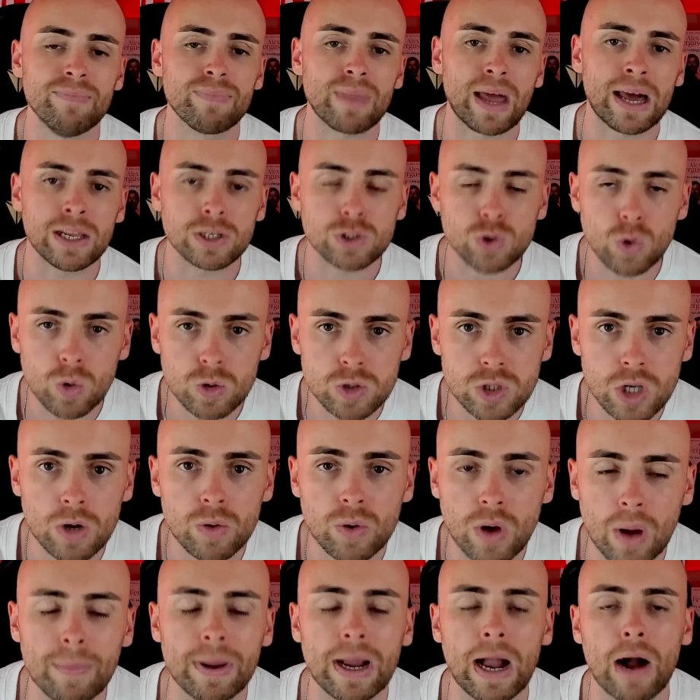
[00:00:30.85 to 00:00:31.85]
And it's also
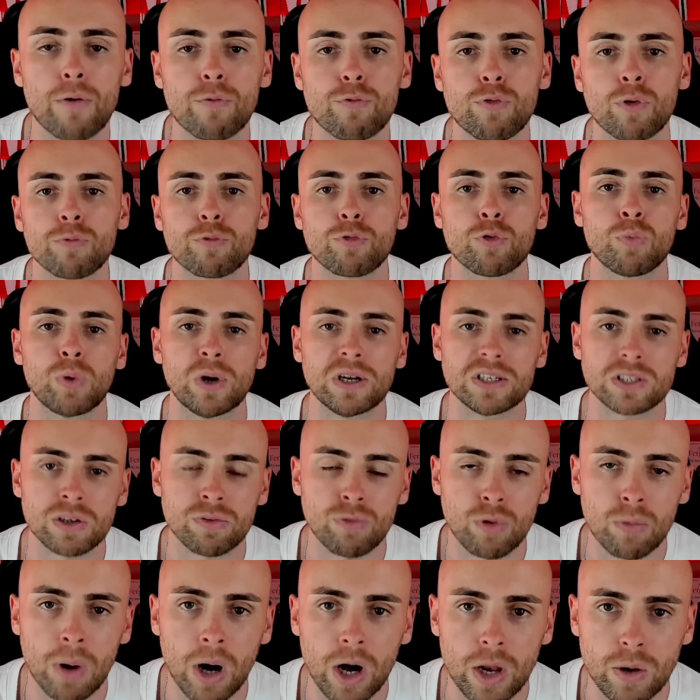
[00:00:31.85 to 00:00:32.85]
coming out from Fabrizio
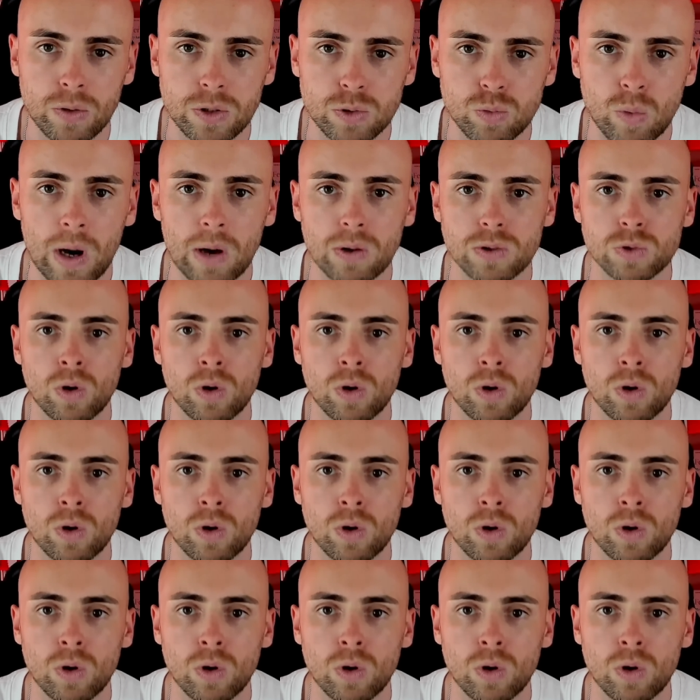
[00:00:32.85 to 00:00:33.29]
Romano as well.